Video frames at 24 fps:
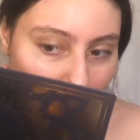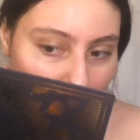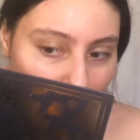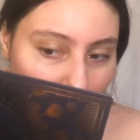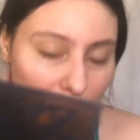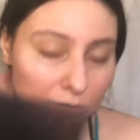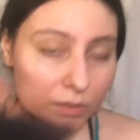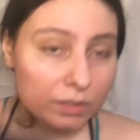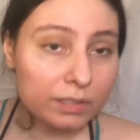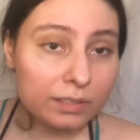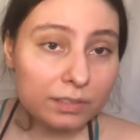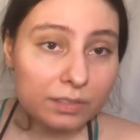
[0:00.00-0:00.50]

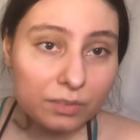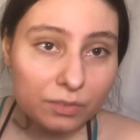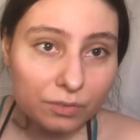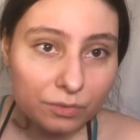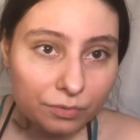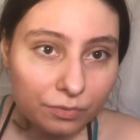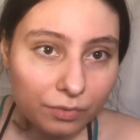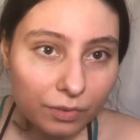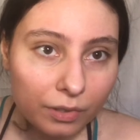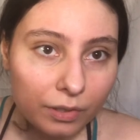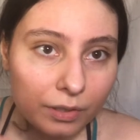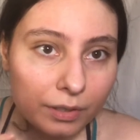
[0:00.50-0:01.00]
okay, so
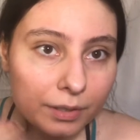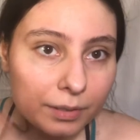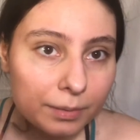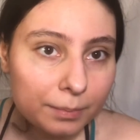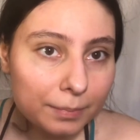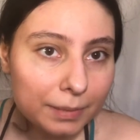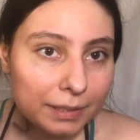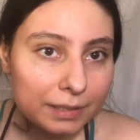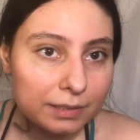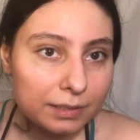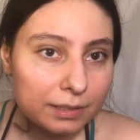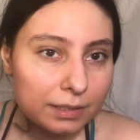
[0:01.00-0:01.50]
far
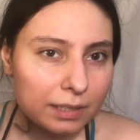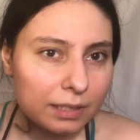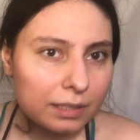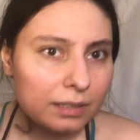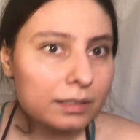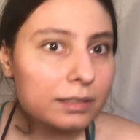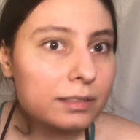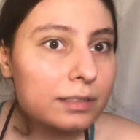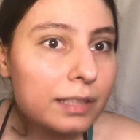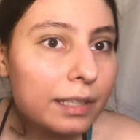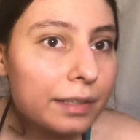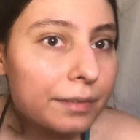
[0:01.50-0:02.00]
my skin
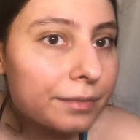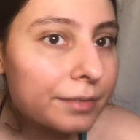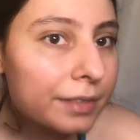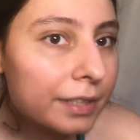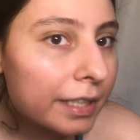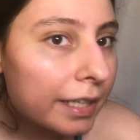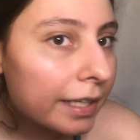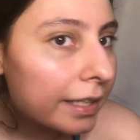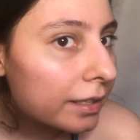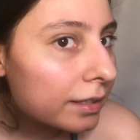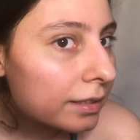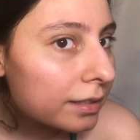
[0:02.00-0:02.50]
is not
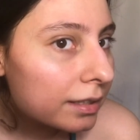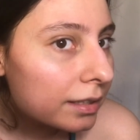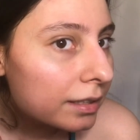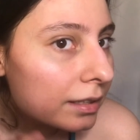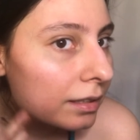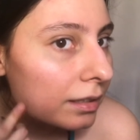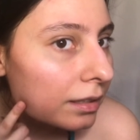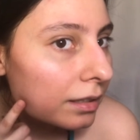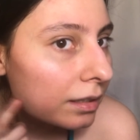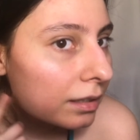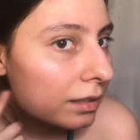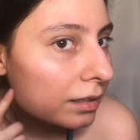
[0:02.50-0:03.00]

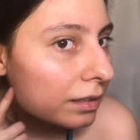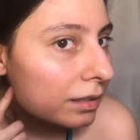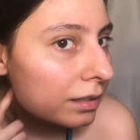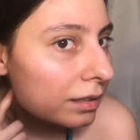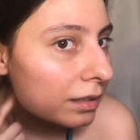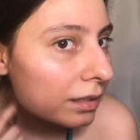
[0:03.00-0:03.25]
reacting.